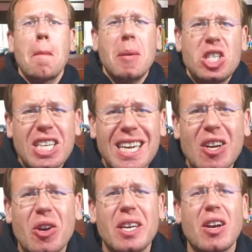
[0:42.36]

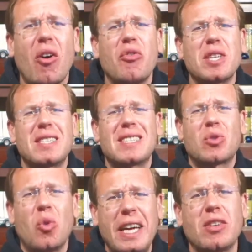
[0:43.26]
Machine learning offers
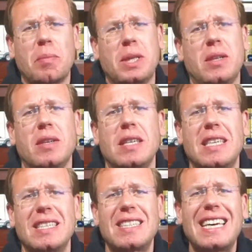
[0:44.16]
great
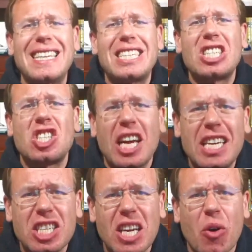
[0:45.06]
opportunities. It's
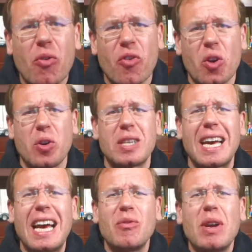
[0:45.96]
changing our world,
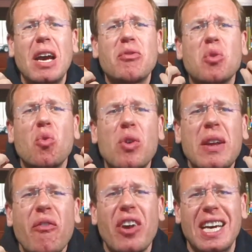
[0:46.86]
and we have to
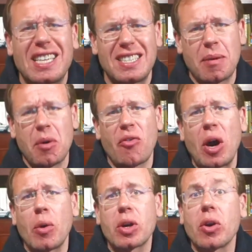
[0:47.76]
rethink some of
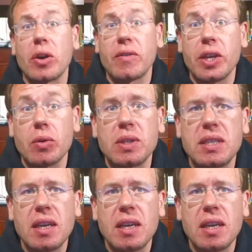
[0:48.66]
our current views.